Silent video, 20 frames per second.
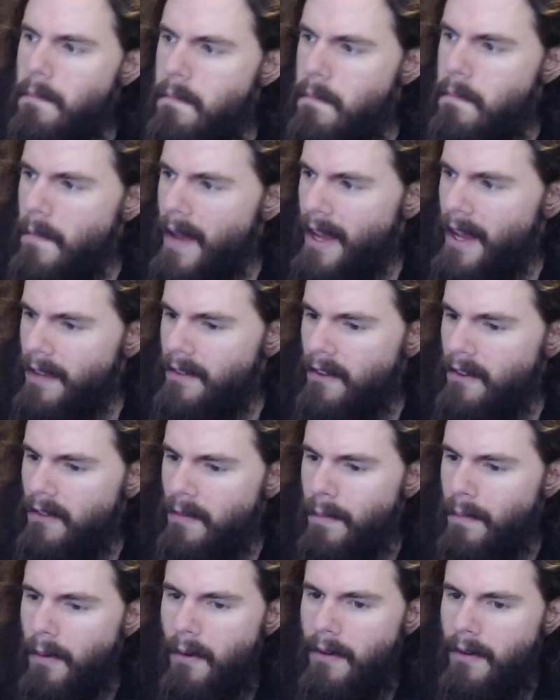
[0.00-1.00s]
ASIS
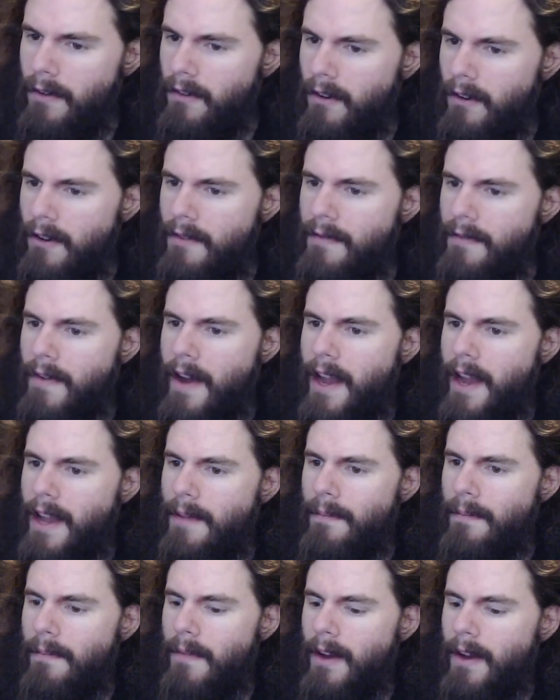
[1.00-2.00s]
board
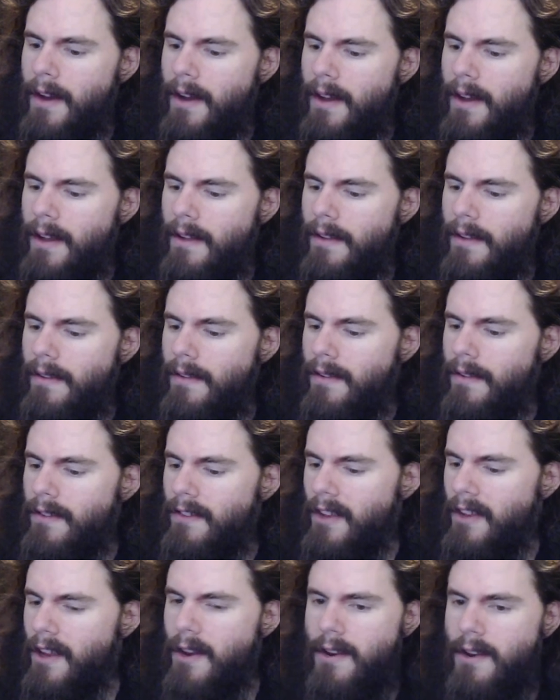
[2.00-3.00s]
certified uh,
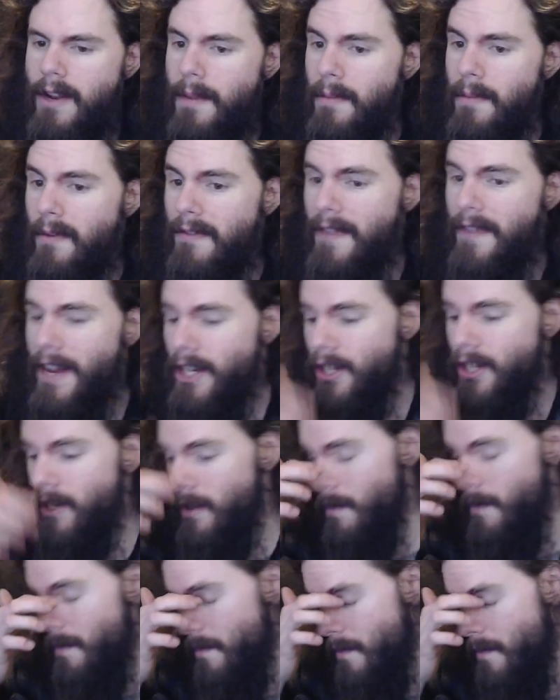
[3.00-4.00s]
security
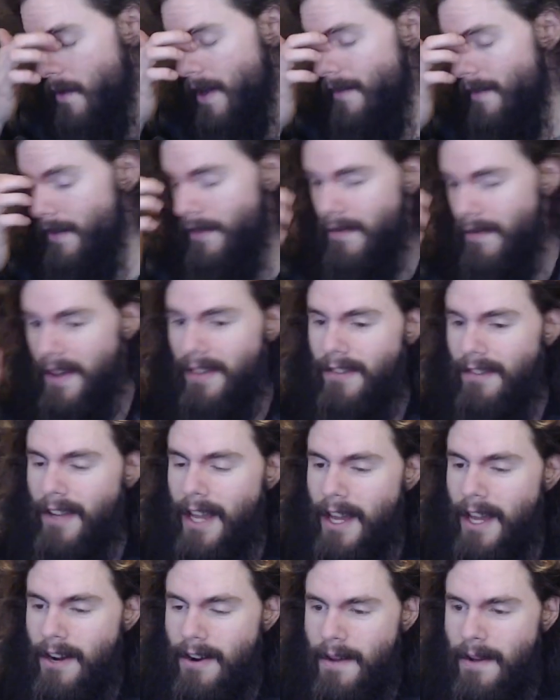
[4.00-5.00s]
professional, private
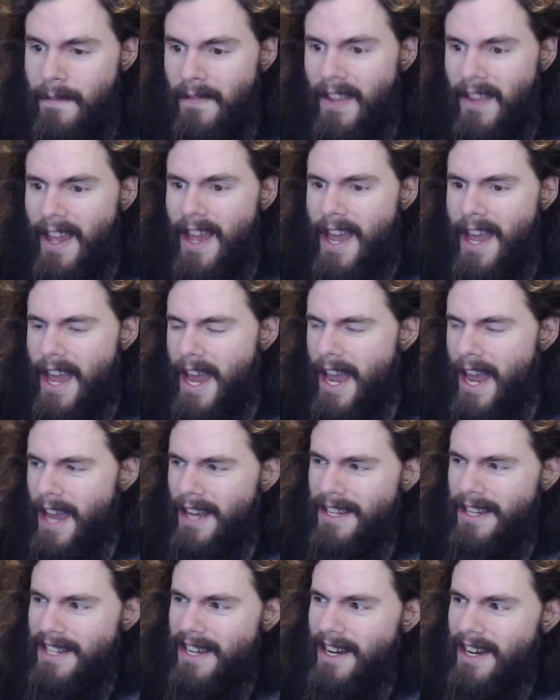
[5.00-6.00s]
investigator,
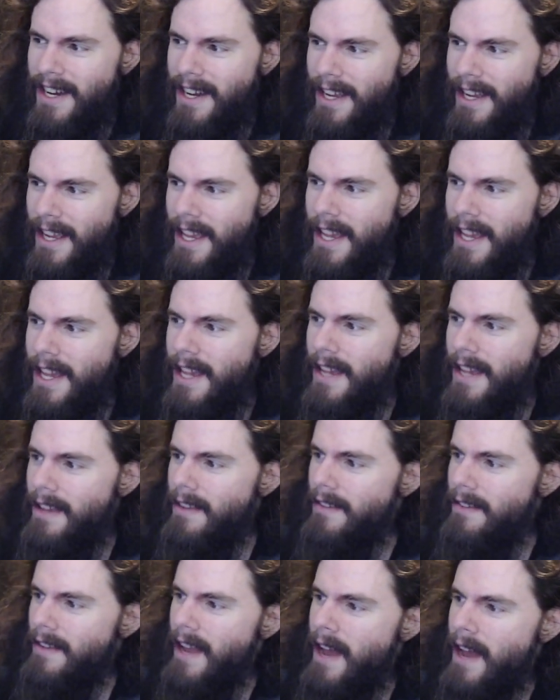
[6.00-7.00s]
and uh, he
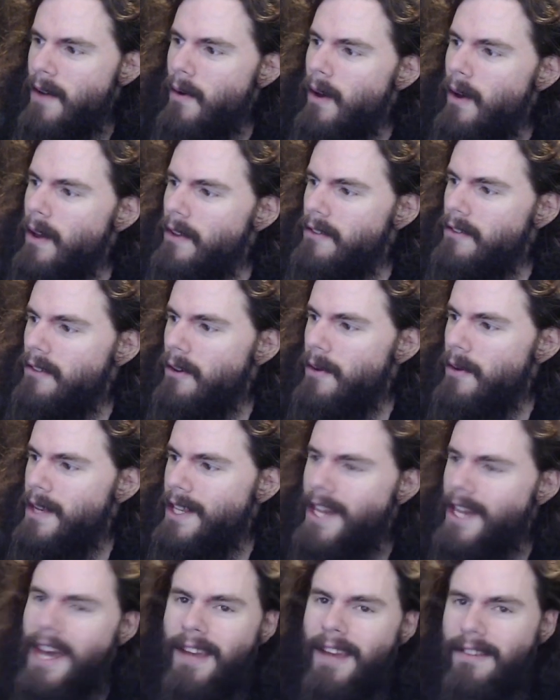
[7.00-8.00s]
is now also in
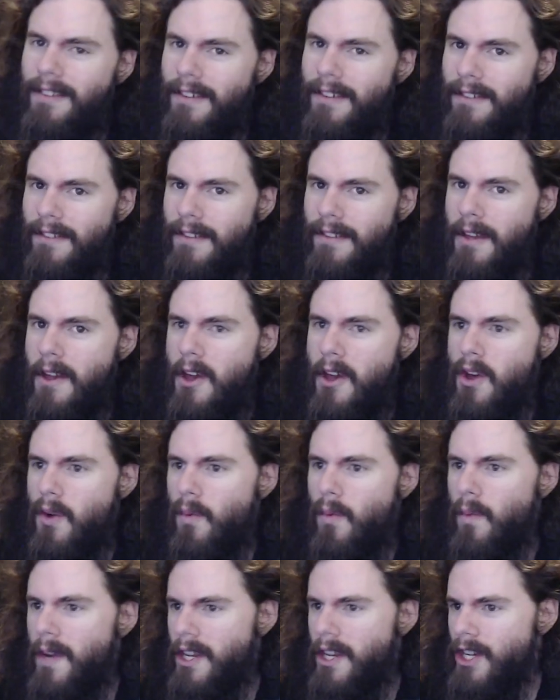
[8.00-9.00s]
Texas
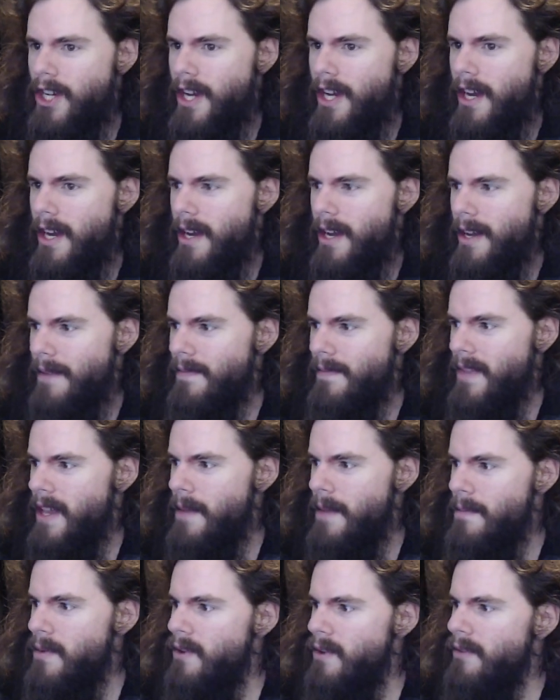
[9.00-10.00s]
which uh, he
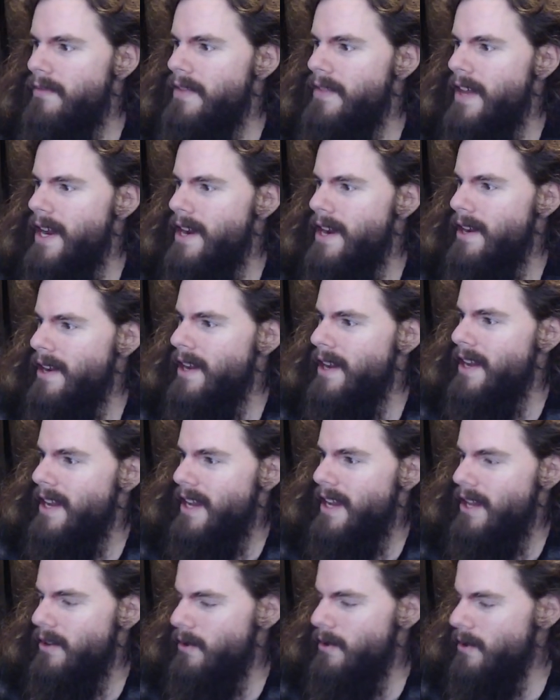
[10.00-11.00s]
moved there
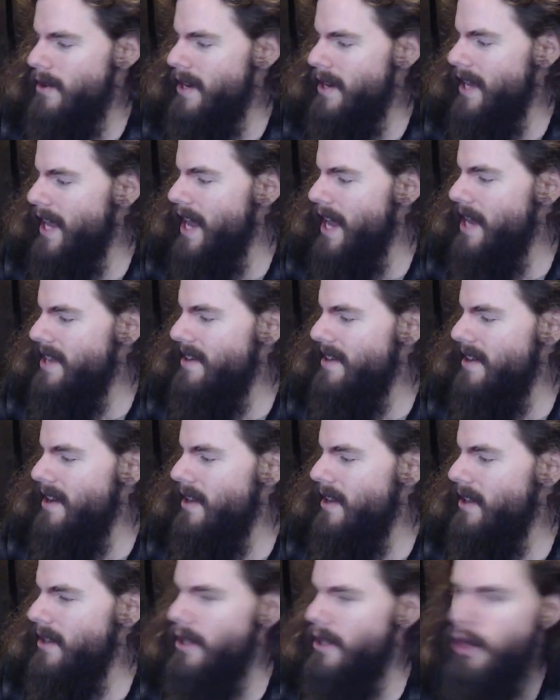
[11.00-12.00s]
in order to get uh,
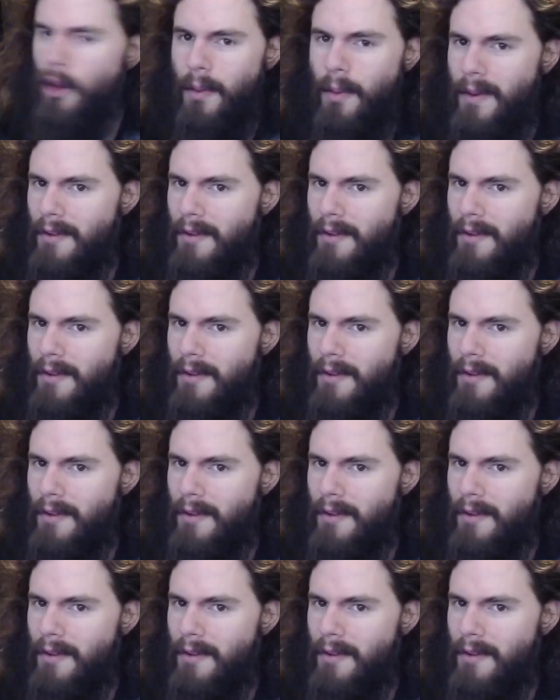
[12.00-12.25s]
a little bit